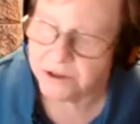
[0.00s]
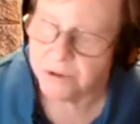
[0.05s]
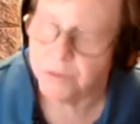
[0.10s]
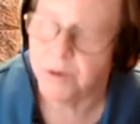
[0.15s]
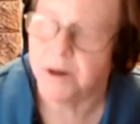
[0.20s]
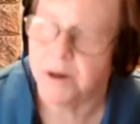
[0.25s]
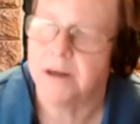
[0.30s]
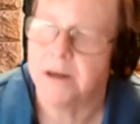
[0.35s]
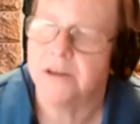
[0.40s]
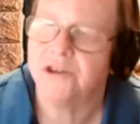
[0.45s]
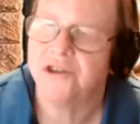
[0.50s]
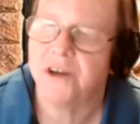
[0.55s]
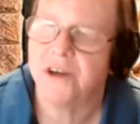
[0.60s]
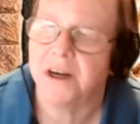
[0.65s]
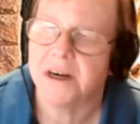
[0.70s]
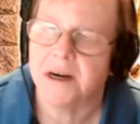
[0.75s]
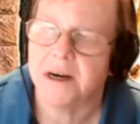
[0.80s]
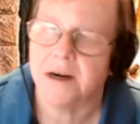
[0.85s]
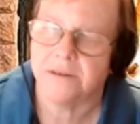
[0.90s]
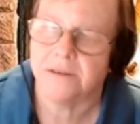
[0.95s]
to
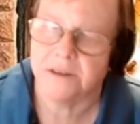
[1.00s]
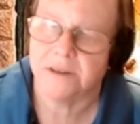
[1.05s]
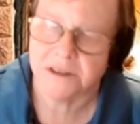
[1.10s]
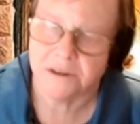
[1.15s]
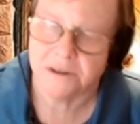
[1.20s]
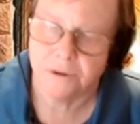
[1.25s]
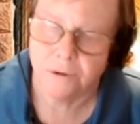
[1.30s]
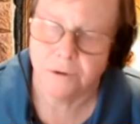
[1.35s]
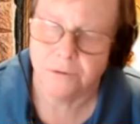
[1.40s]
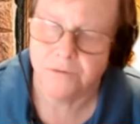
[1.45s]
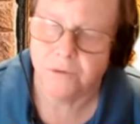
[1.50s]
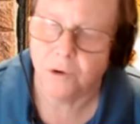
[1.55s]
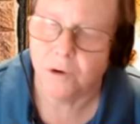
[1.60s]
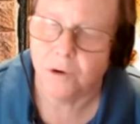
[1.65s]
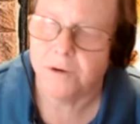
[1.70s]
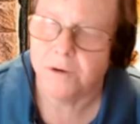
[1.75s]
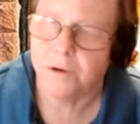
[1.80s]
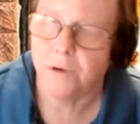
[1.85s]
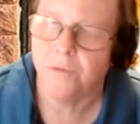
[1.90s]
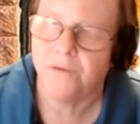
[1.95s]
check out this new
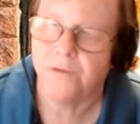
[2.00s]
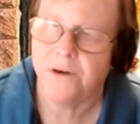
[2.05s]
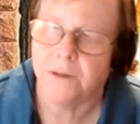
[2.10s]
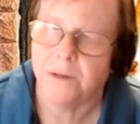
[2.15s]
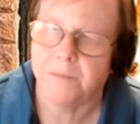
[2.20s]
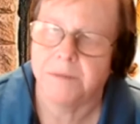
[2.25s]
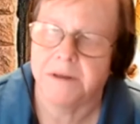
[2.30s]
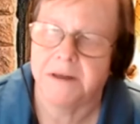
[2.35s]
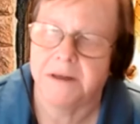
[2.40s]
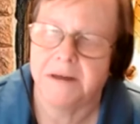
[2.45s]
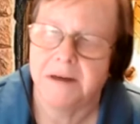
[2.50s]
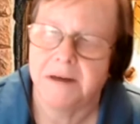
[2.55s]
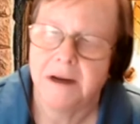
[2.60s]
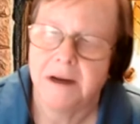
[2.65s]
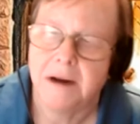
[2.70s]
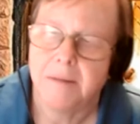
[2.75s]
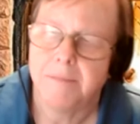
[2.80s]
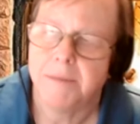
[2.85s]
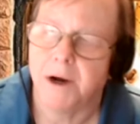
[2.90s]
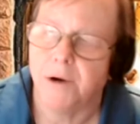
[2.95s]
film, The
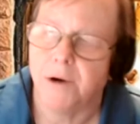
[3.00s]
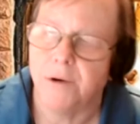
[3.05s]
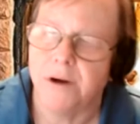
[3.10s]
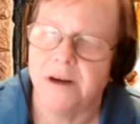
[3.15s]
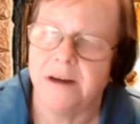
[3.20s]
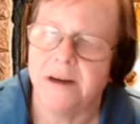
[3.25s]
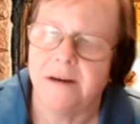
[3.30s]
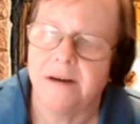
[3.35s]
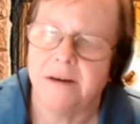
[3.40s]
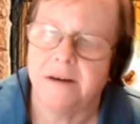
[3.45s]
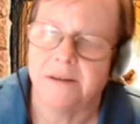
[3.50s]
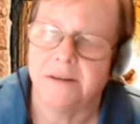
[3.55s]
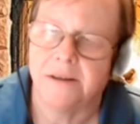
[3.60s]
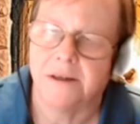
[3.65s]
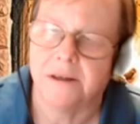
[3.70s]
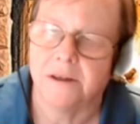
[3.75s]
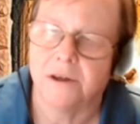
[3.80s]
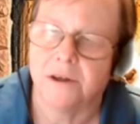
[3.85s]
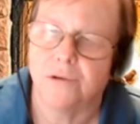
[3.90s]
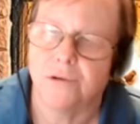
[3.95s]
Merry
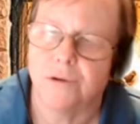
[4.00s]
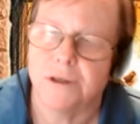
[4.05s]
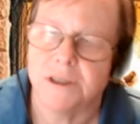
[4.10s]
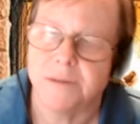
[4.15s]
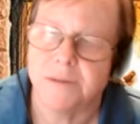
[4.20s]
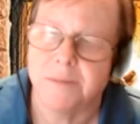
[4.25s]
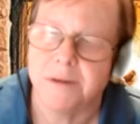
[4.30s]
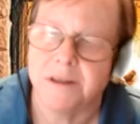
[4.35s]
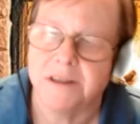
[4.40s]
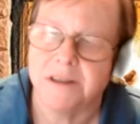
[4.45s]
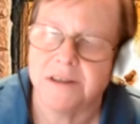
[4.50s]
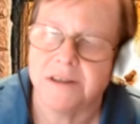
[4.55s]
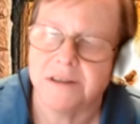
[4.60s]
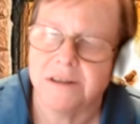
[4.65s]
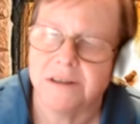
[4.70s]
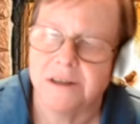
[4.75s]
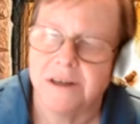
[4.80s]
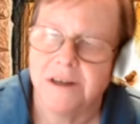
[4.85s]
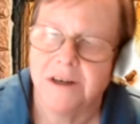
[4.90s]
Little Christmas.